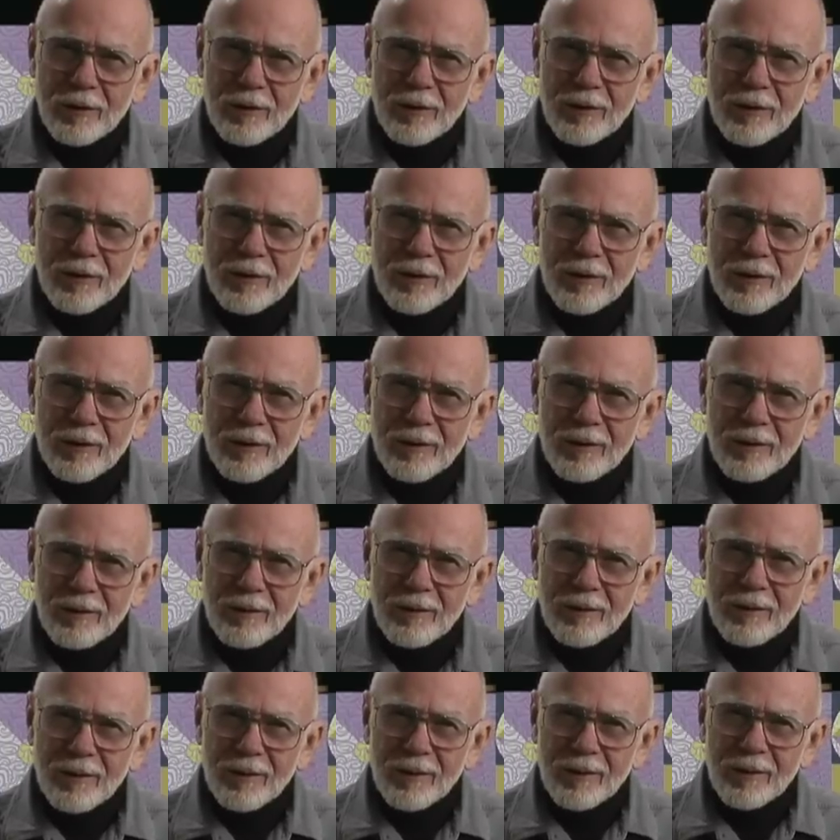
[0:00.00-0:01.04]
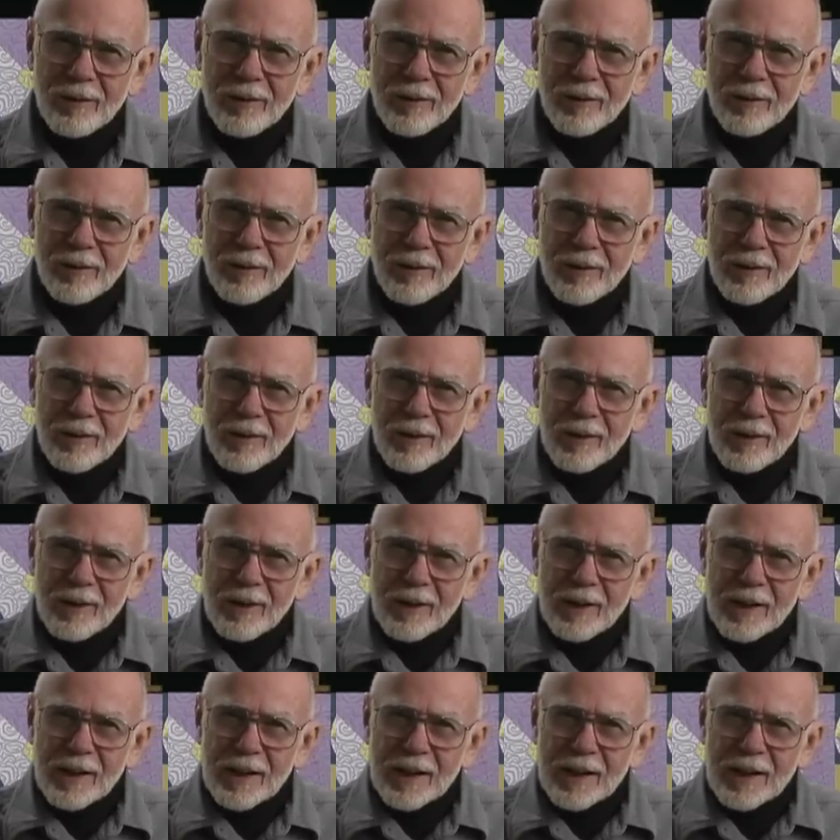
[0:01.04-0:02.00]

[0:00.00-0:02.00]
No one is speaking in this clip.